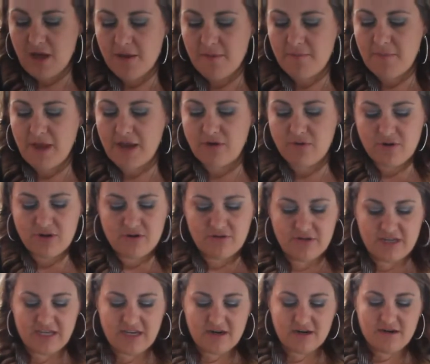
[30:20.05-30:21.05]
my griddle
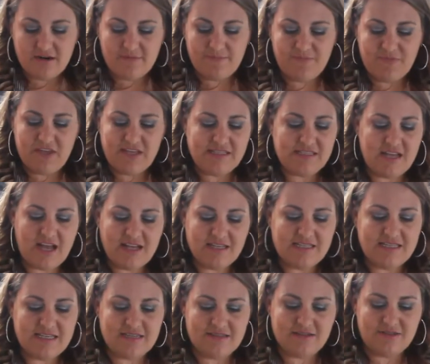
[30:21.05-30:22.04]
here, it's not
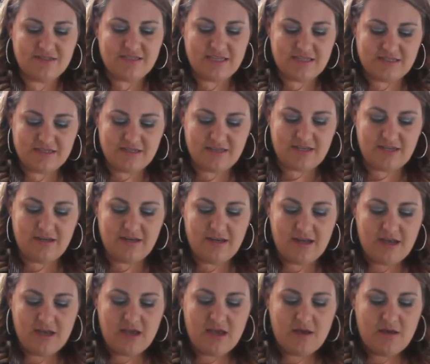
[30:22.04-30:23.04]
sizzling,
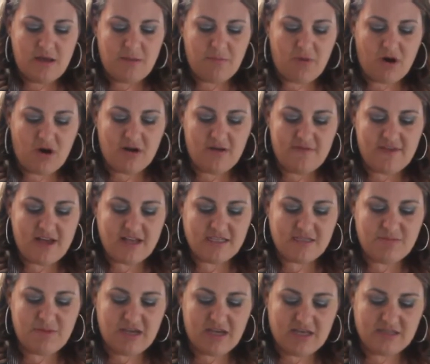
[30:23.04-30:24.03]
and part of that's
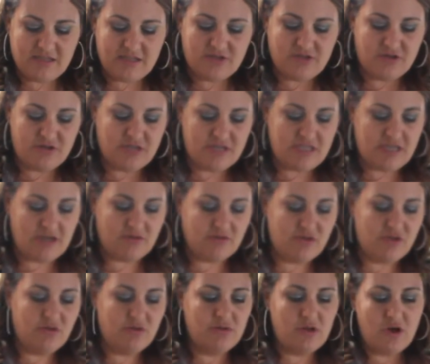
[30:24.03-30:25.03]
because I turned it down
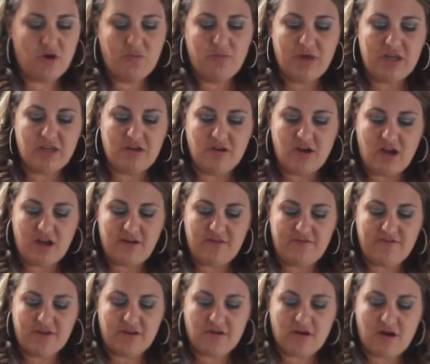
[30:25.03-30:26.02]
too low, but you kind of
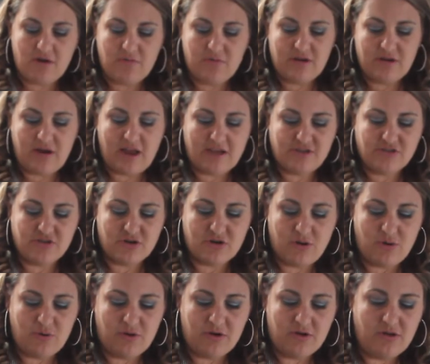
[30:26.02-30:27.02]
figure out what as you're
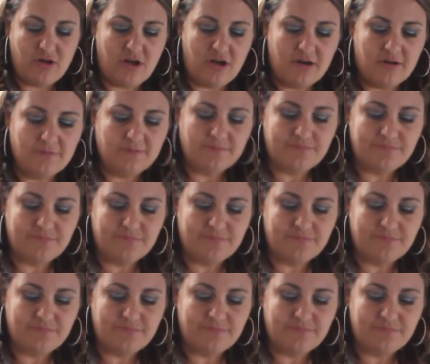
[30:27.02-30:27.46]
going along.